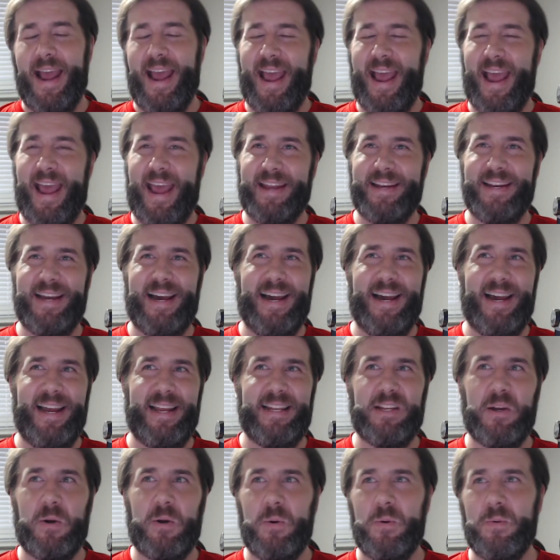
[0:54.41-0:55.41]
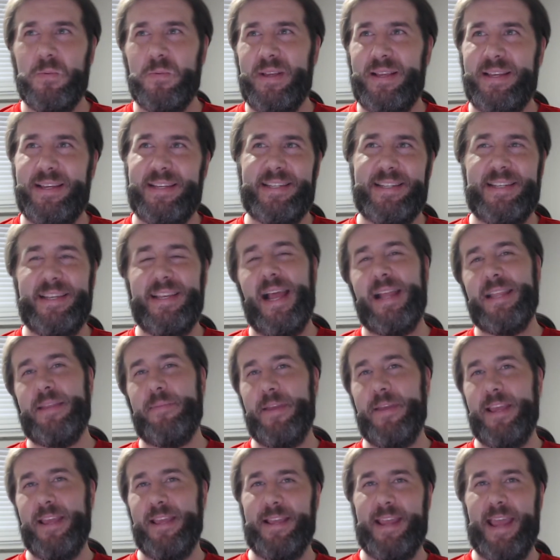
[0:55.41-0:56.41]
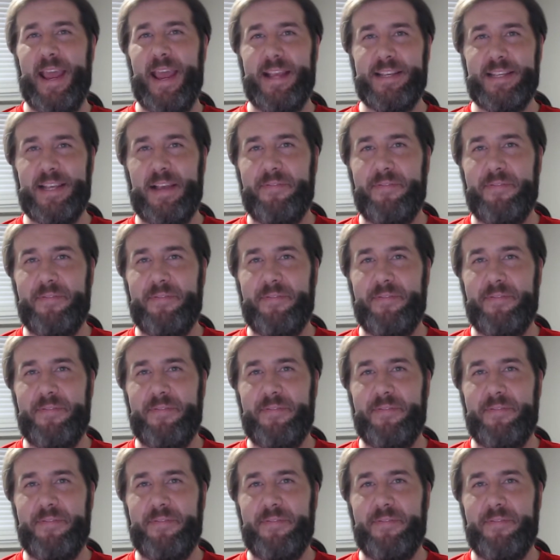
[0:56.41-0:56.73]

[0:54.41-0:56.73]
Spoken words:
And I don't really see that to be the case.